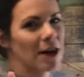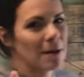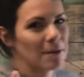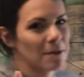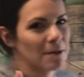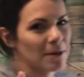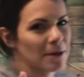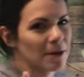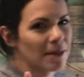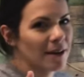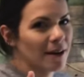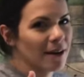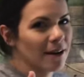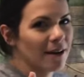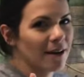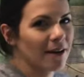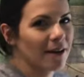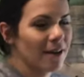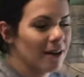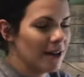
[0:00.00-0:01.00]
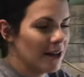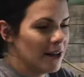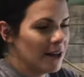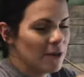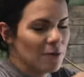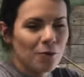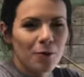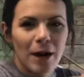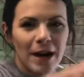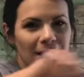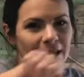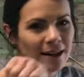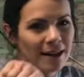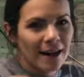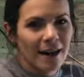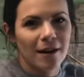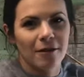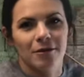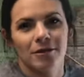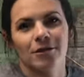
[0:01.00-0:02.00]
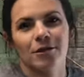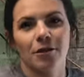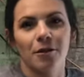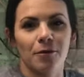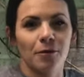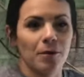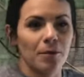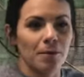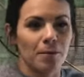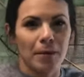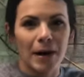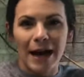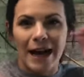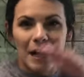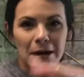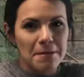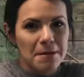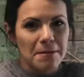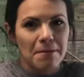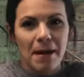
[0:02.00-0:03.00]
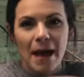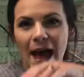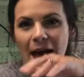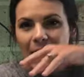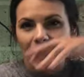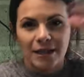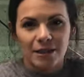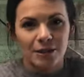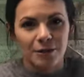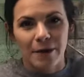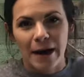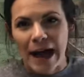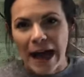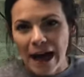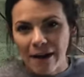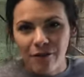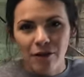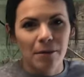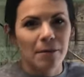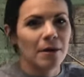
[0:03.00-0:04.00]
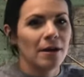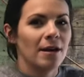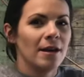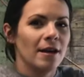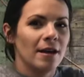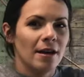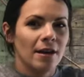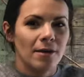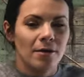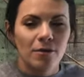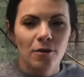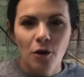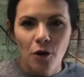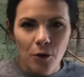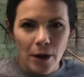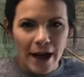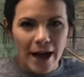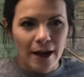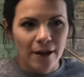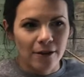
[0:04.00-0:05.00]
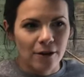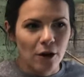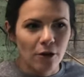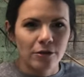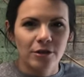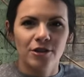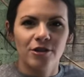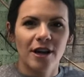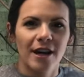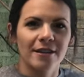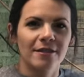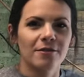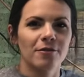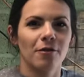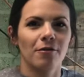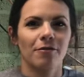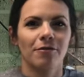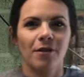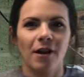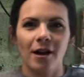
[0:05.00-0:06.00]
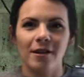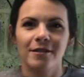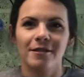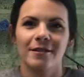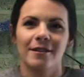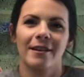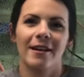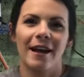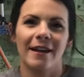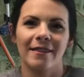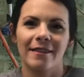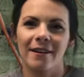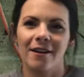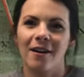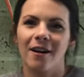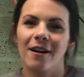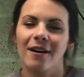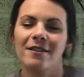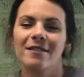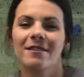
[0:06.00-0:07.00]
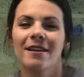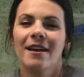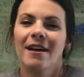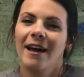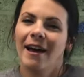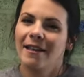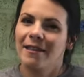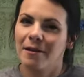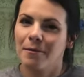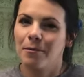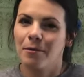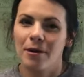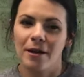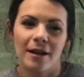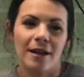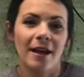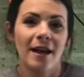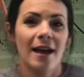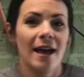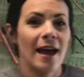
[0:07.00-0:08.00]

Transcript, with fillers: grab a birthday card, write it out. So buy them in packs, you have them. No, no stress, no fuss, got the cards and they're pretty.